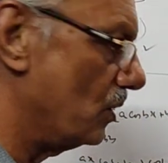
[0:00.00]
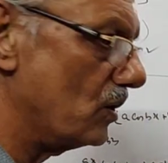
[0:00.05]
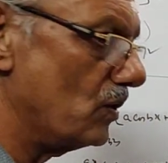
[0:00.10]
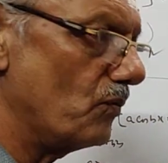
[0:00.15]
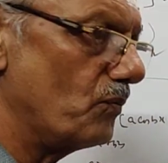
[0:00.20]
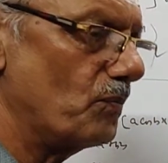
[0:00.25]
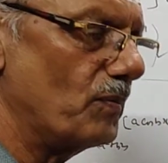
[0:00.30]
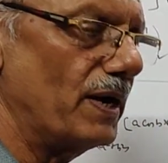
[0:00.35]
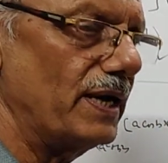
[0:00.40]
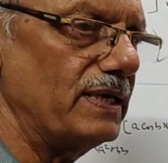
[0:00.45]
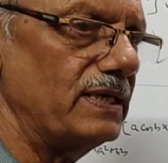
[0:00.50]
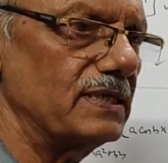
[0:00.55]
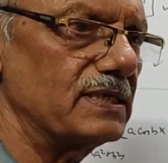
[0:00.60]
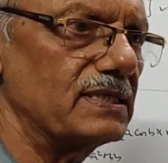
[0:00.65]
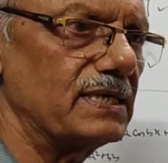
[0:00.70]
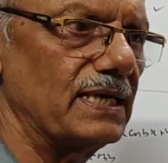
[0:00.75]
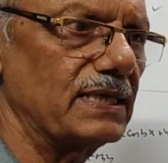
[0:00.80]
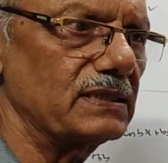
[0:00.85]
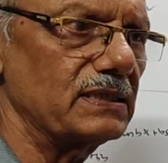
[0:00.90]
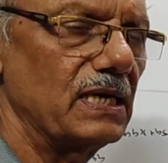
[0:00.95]
the power of
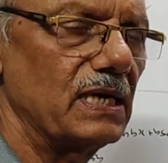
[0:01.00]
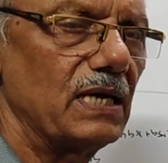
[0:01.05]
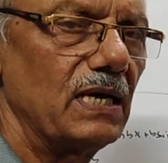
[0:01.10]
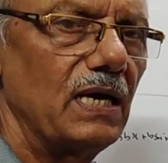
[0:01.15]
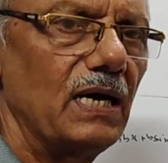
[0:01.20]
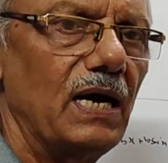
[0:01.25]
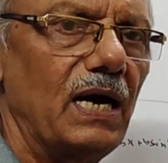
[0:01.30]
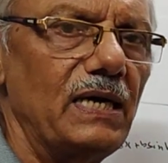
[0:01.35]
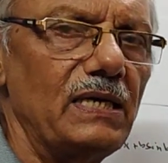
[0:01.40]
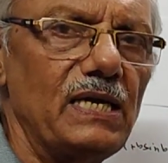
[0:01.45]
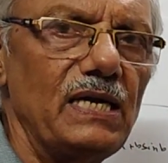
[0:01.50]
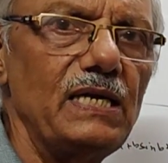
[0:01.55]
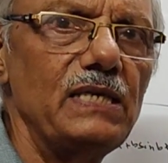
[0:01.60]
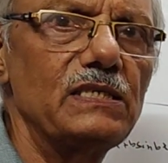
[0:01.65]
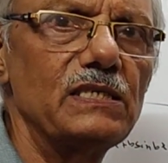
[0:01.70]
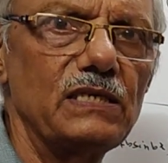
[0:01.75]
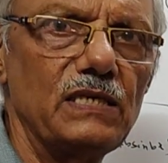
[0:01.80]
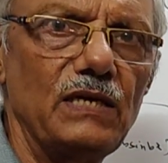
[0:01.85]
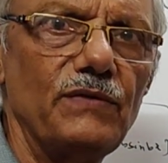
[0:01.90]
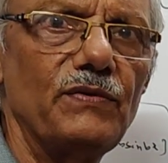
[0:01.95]
minus x at
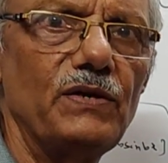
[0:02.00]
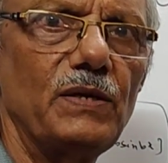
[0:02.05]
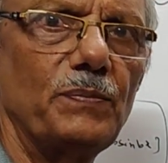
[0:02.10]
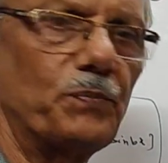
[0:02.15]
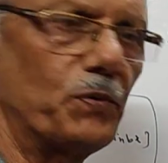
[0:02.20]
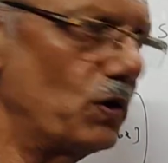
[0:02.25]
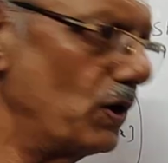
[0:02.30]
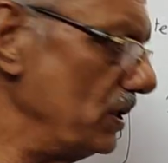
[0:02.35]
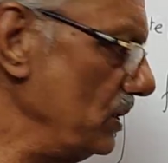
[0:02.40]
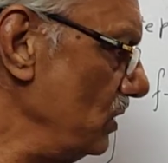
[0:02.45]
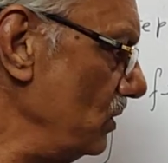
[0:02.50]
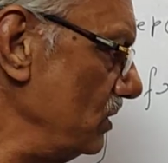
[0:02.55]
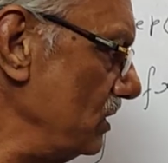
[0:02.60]
each and every point.